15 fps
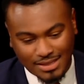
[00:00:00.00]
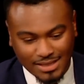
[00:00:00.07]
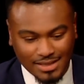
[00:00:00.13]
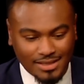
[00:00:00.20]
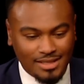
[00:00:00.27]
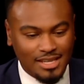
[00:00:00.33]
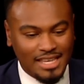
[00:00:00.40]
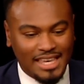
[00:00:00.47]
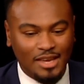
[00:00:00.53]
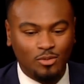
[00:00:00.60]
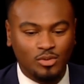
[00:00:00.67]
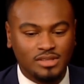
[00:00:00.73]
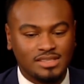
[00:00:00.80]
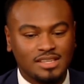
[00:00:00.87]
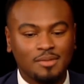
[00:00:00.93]
could
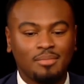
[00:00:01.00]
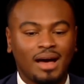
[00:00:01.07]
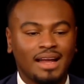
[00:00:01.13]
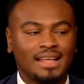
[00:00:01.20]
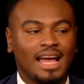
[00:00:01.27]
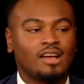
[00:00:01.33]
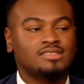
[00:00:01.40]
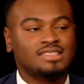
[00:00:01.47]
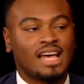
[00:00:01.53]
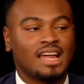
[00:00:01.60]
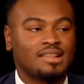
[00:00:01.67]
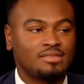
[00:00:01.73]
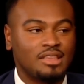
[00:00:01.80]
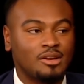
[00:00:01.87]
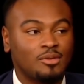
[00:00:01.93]
get with somebody
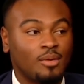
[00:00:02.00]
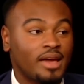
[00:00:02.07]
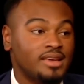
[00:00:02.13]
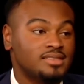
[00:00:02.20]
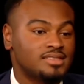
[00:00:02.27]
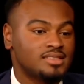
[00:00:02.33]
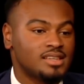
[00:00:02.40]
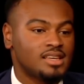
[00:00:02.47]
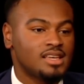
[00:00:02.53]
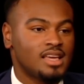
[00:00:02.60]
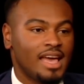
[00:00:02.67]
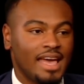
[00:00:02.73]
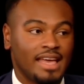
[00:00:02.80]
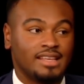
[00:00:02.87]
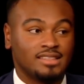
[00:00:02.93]
outside of their race
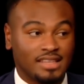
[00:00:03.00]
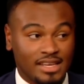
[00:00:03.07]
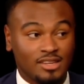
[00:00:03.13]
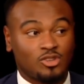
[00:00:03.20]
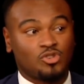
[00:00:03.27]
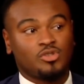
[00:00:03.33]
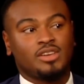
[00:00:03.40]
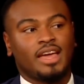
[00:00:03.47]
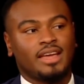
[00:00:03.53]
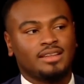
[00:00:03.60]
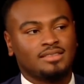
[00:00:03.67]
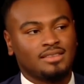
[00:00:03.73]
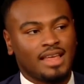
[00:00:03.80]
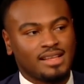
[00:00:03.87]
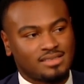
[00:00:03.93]
and then
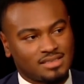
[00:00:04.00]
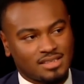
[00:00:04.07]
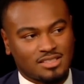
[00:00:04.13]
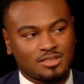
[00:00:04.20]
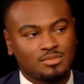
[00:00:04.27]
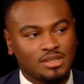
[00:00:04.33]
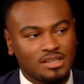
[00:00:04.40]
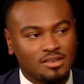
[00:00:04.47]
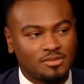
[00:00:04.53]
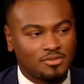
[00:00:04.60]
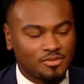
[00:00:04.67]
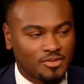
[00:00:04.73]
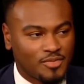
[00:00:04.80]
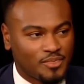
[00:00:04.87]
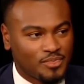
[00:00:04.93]
create that system
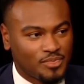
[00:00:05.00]
of